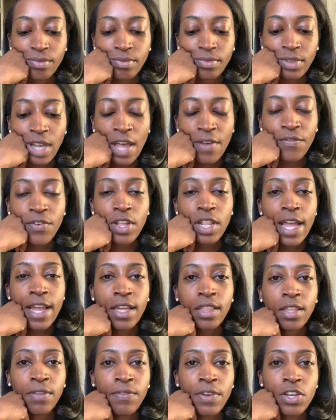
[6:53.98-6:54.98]
I feel
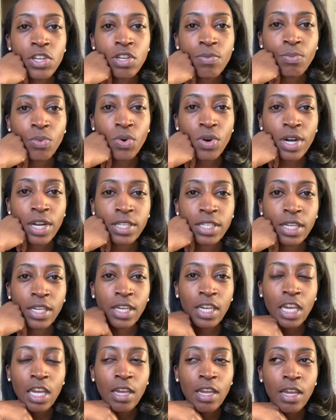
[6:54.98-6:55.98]
like the vision board is a
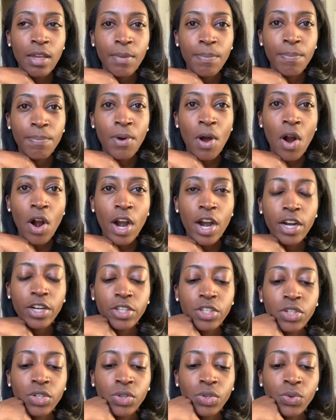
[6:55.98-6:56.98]
key part
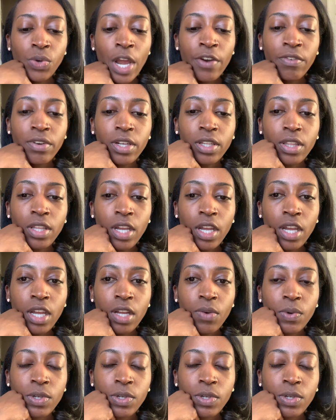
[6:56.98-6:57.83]
to everything,